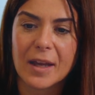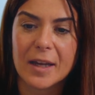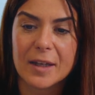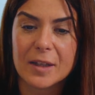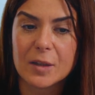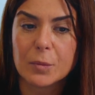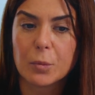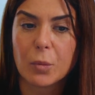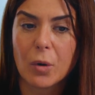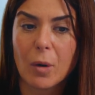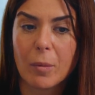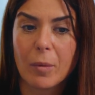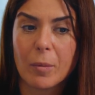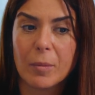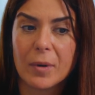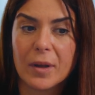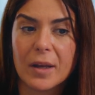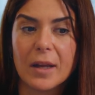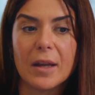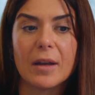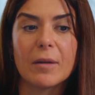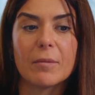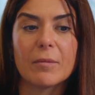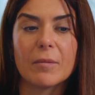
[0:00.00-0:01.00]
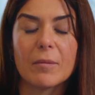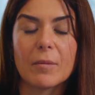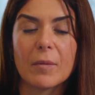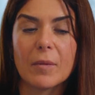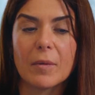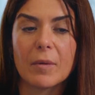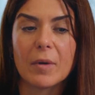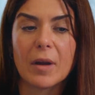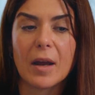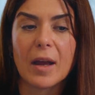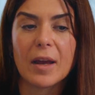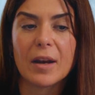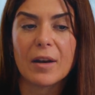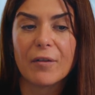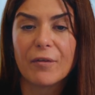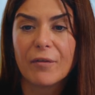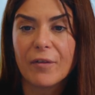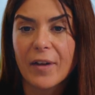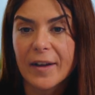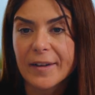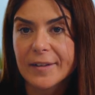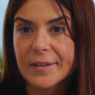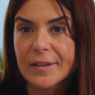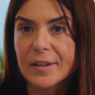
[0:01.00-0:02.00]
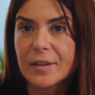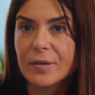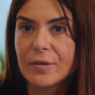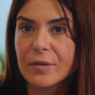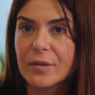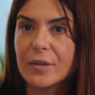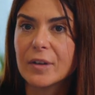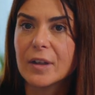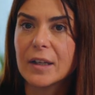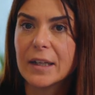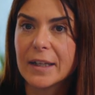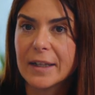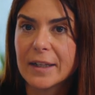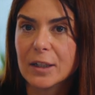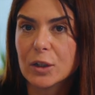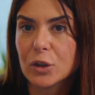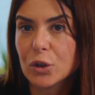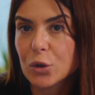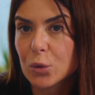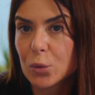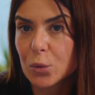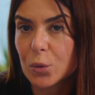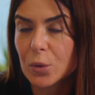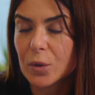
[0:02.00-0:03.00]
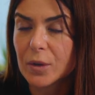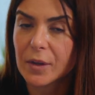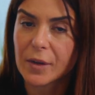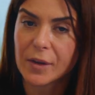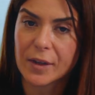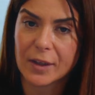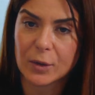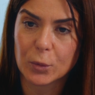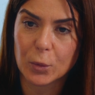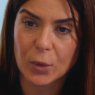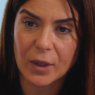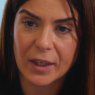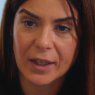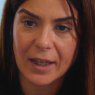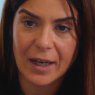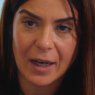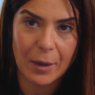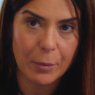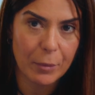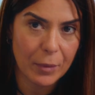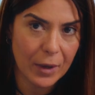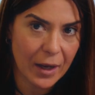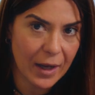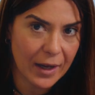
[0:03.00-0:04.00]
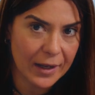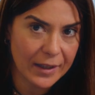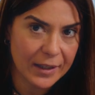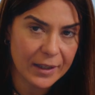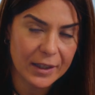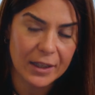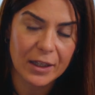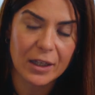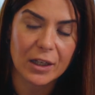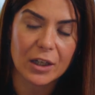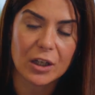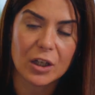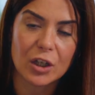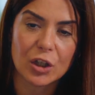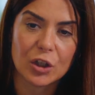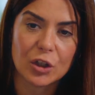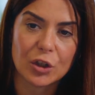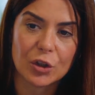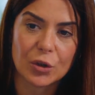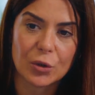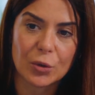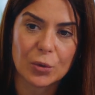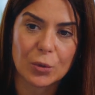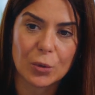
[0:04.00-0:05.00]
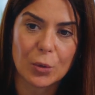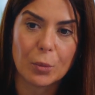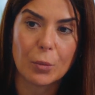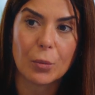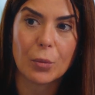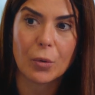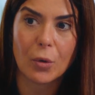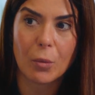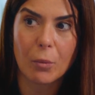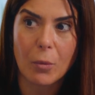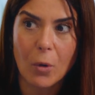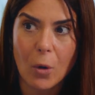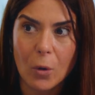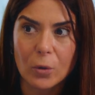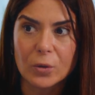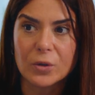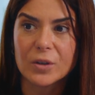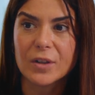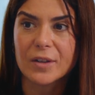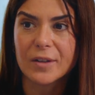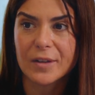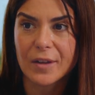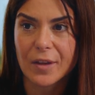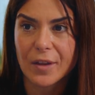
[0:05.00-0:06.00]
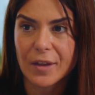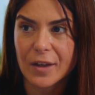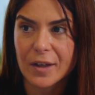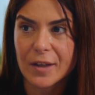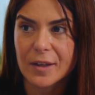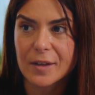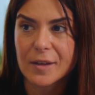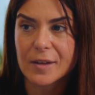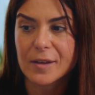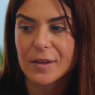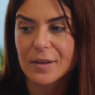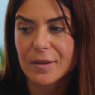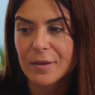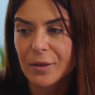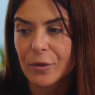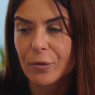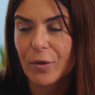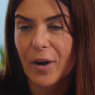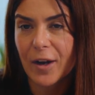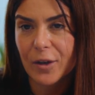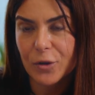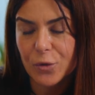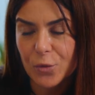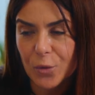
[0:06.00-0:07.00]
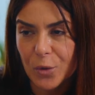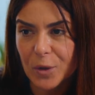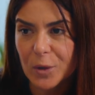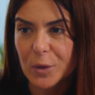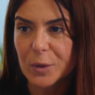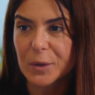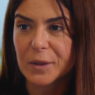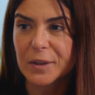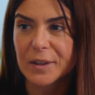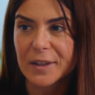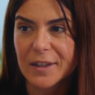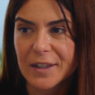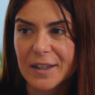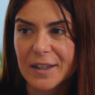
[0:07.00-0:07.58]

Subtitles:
is probably an effective legal tool that we can apply to promote this gradual